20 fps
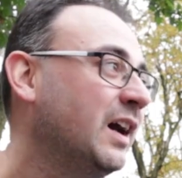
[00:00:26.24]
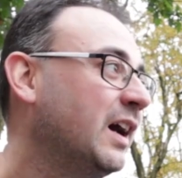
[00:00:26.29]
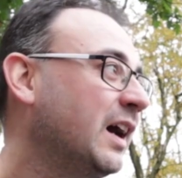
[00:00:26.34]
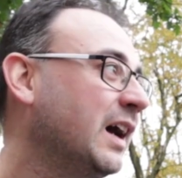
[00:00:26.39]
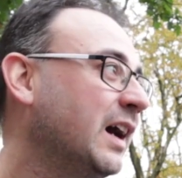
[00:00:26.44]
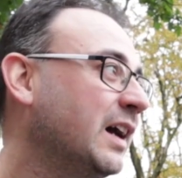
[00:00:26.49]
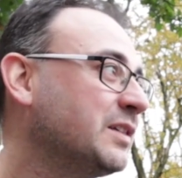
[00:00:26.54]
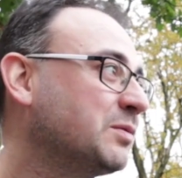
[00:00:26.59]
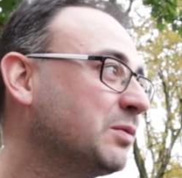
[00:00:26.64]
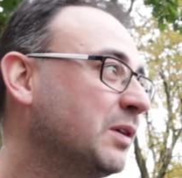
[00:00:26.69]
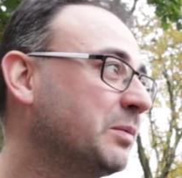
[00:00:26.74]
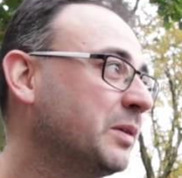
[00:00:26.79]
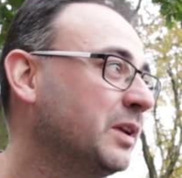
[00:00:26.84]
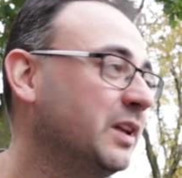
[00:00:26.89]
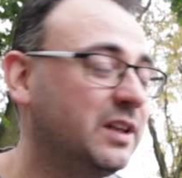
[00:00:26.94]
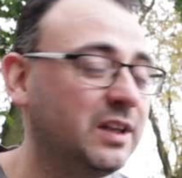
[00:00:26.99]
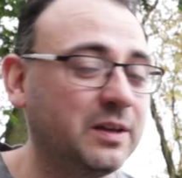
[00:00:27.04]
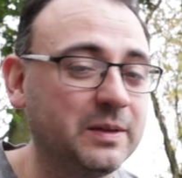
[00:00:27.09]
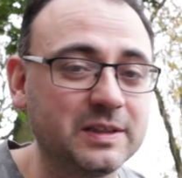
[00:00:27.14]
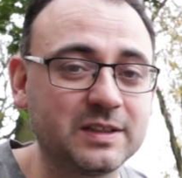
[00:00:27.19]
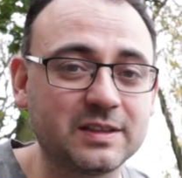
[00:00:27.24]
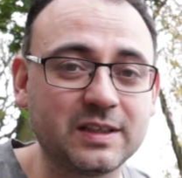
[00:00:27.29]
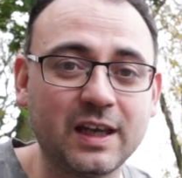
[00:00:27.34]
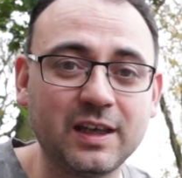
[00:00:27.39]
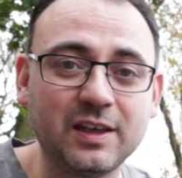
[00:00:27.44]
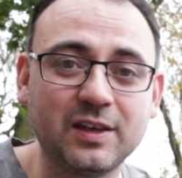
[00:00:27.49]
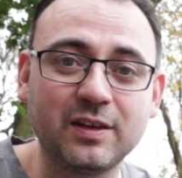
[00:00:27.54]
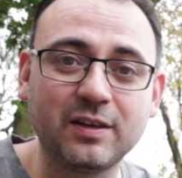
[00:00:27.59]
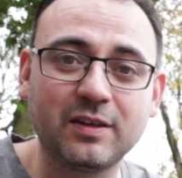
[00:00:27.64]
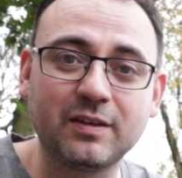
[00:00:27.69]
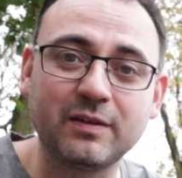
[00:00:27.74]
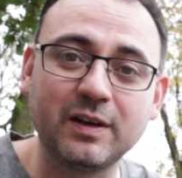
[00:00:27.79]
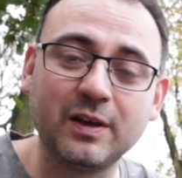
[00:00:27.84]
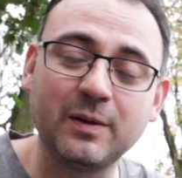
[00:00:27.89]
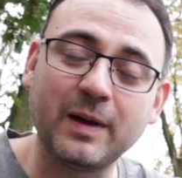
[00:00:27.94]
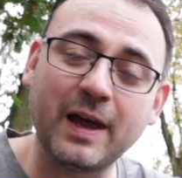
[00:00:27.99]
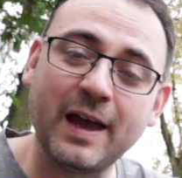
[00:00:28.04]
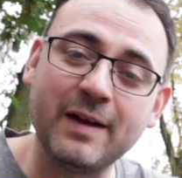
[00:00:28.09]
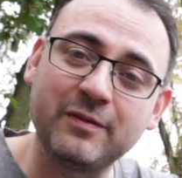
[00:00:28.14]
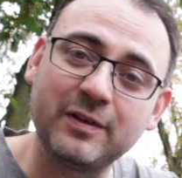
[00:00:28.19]
and what I'm going to do is take you
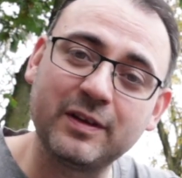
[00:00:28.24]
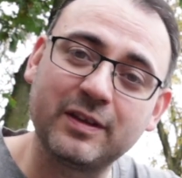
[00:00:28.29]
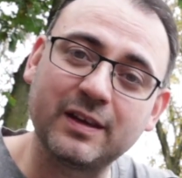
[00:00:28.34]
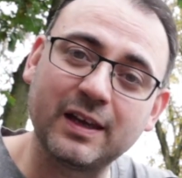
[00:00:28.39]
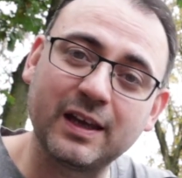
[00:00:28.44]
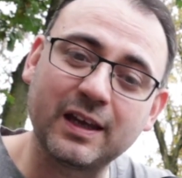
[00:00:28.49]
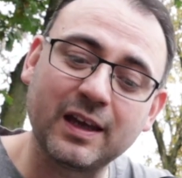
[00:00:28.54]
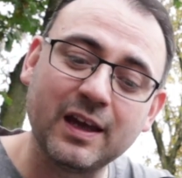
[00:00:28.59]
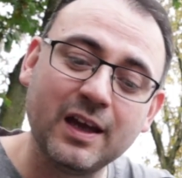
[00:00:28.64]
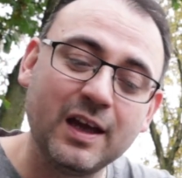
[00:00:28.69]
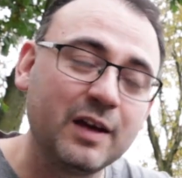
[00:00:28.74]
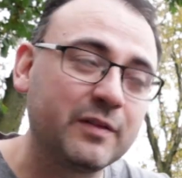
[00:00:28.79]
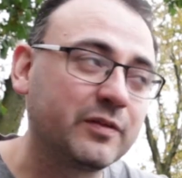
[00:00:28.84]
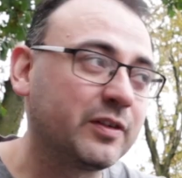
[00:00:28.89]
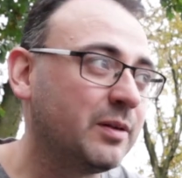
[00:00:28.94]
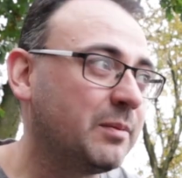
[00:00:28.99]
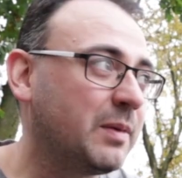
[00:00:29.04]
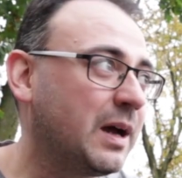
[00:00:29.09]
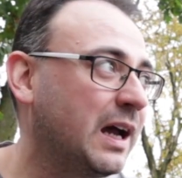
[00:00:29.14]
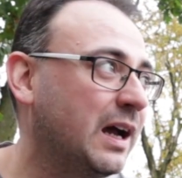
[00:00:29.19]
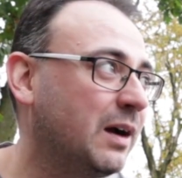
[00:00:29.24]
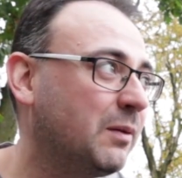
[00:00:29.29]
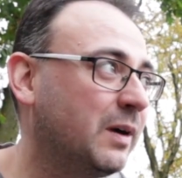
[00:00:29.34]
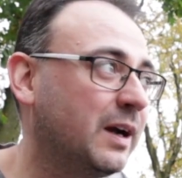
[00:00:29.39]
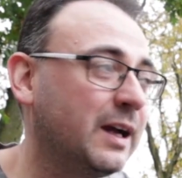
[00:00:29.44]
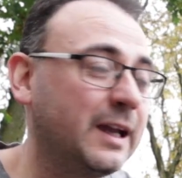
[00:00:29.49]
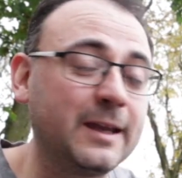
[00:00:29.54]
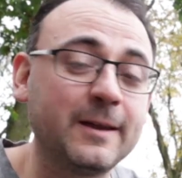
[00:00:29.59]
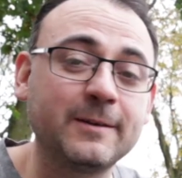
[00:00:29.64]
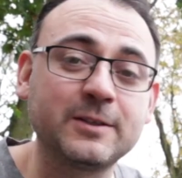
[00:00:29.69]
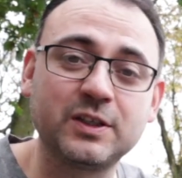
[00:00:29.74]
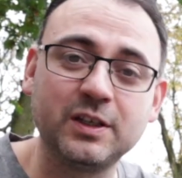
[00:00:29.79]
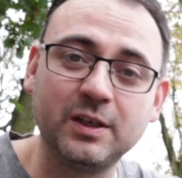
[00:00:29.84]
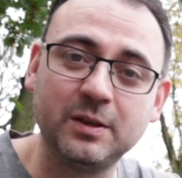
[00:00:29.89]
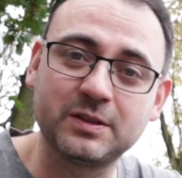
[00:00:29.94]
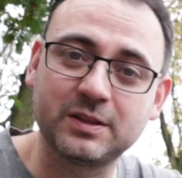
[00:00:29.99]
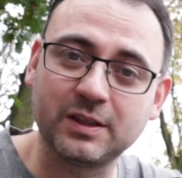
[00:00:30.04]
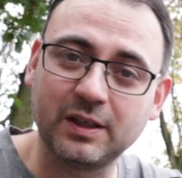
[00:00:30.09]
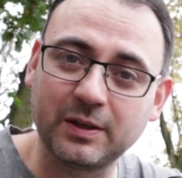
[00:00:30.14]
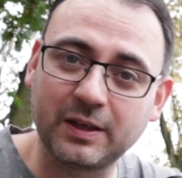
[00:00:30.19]
through everything from how I
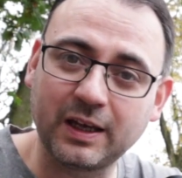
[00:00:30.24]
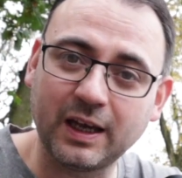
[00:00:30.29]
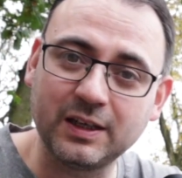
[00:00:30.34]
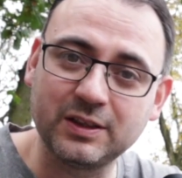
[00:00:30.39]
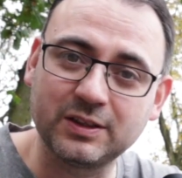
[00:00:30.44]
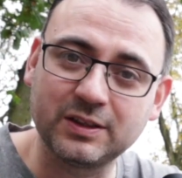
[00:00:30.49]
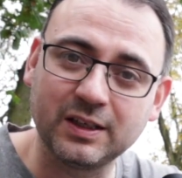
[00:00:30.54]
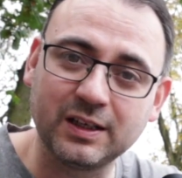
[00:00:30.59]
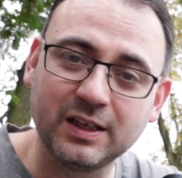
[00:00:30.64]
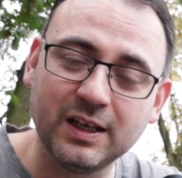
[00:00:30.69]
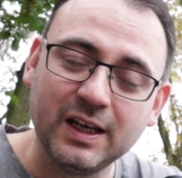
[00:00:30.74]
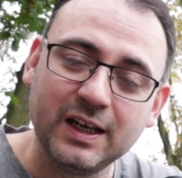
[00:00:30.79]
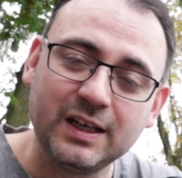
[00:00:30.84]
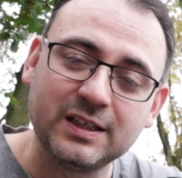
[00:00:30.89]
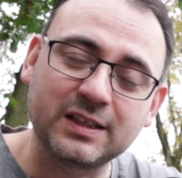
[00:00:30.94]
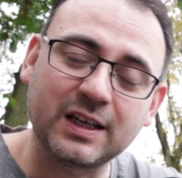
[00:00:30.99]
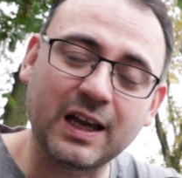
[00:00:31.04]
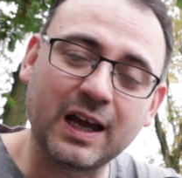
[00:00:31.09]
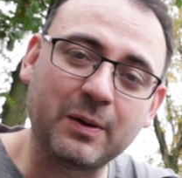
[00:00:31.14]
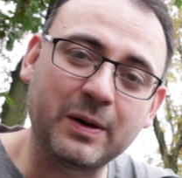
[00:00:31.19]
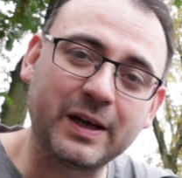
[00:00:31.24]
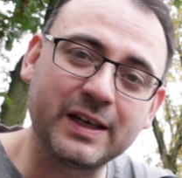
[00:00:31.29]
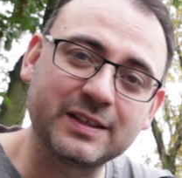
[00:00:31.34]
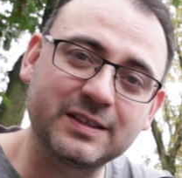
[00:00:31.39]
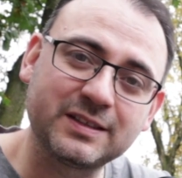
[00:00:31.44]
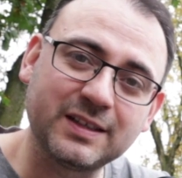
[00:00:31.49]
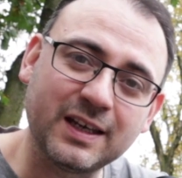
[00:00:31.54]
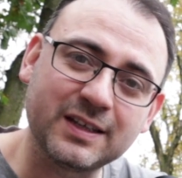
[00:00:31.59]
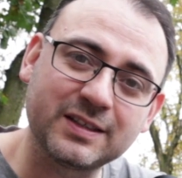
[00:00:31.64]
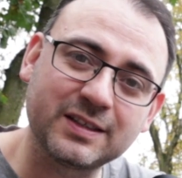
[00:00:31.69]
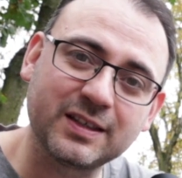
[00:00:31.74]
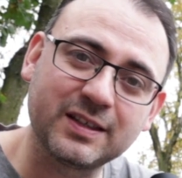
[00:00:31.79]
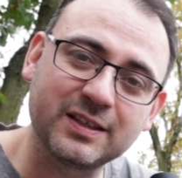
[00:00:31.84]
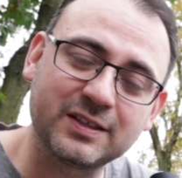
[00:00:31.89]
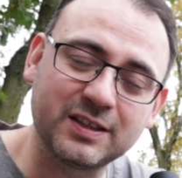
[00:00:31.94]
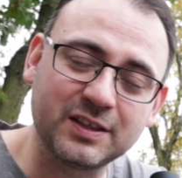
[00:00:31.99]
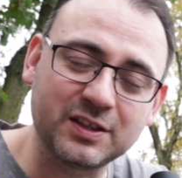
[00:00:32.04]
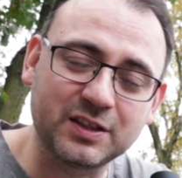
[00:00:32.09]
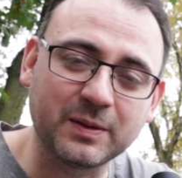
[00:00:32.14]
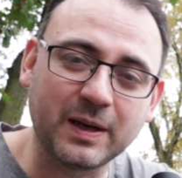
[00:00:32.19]
choose the location to how I assess the
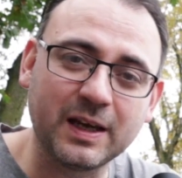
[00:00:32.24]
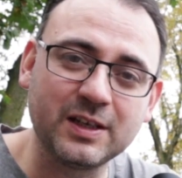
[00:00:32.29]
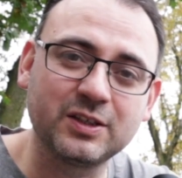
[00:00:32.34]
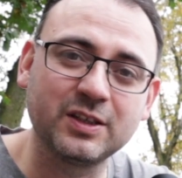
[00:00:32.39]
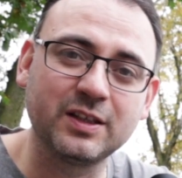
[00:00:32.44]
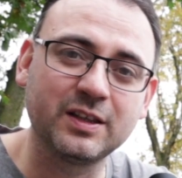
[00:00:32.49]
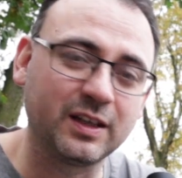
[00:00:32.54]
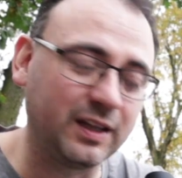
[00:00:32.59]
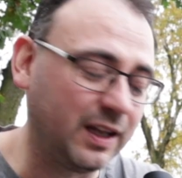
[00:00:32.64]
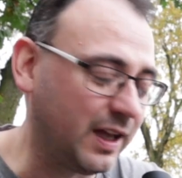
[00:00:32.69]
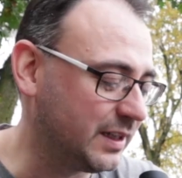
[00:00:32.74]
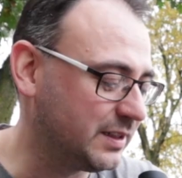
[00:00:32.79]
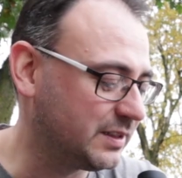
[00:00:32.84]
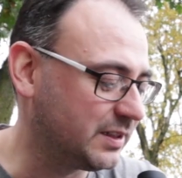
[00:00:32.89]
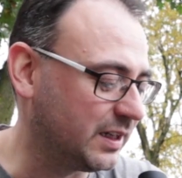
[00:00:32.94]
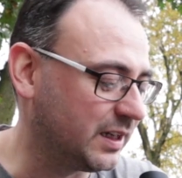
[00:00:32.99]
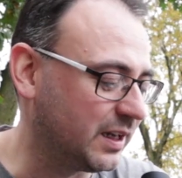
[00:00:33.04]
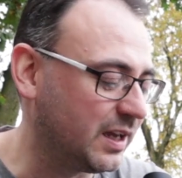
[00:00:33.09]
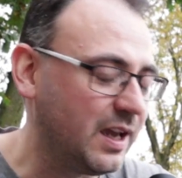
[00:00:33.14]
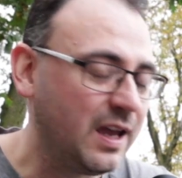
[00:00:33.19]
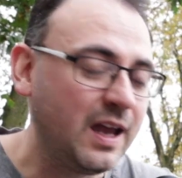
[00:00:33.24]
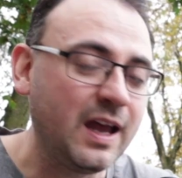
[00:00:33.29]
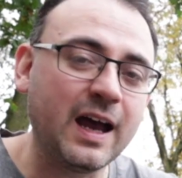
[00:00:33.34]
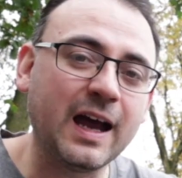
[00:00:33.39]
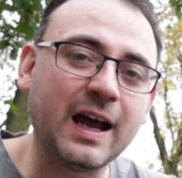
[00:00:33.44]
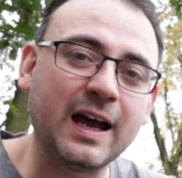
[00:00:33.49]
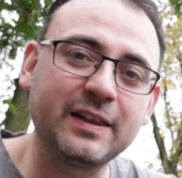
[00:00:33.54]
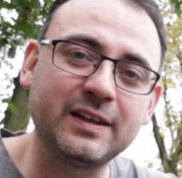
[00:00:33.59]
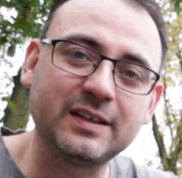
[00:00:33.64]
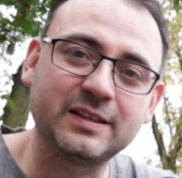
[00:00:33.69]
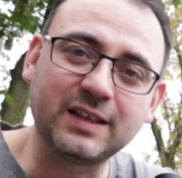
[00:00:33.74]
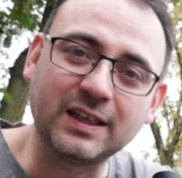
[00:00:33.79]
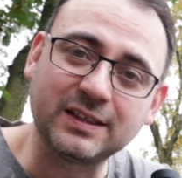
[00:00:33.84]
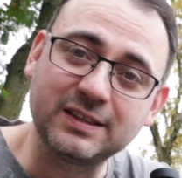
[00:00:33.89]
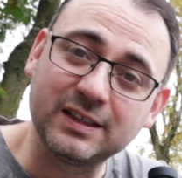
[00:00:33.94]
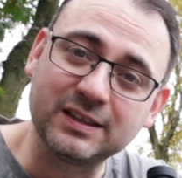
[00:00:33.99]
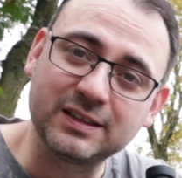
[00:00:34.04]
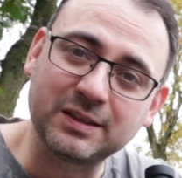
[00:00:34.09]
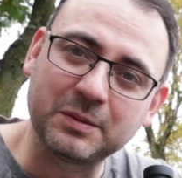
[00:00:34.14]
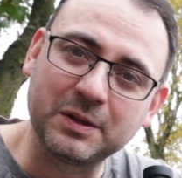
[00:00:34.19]
situation, the lighting and the
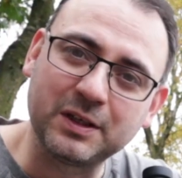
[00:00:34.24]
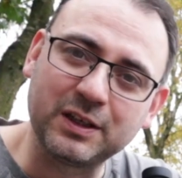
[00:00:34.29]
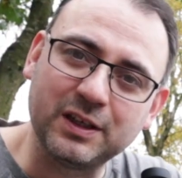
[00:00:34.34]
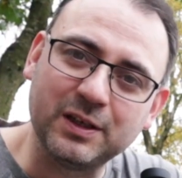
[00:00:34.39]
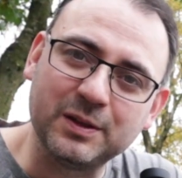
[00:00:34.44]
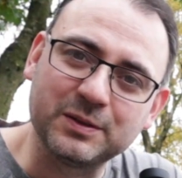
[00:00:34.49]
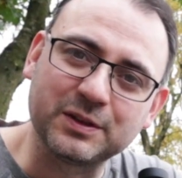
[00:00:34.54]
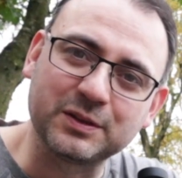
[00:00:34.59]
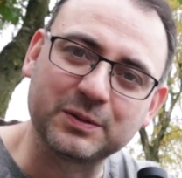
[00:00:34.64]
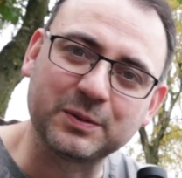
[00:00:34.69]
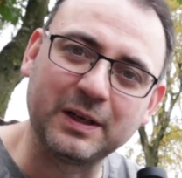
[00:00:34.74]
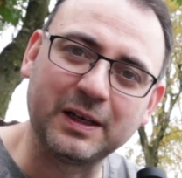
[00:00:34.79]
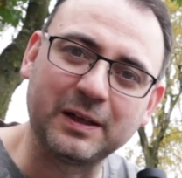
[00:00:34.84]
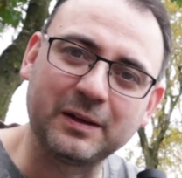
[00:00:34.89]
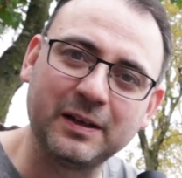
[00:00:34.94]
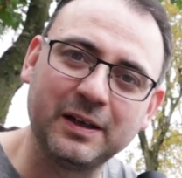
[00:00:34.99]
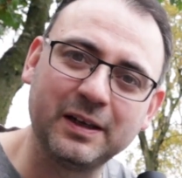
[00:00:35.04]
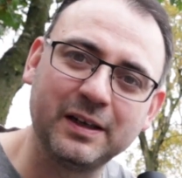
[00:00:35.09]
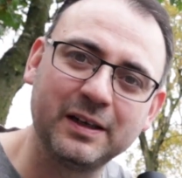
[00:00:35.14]
settings I'm going to use as well.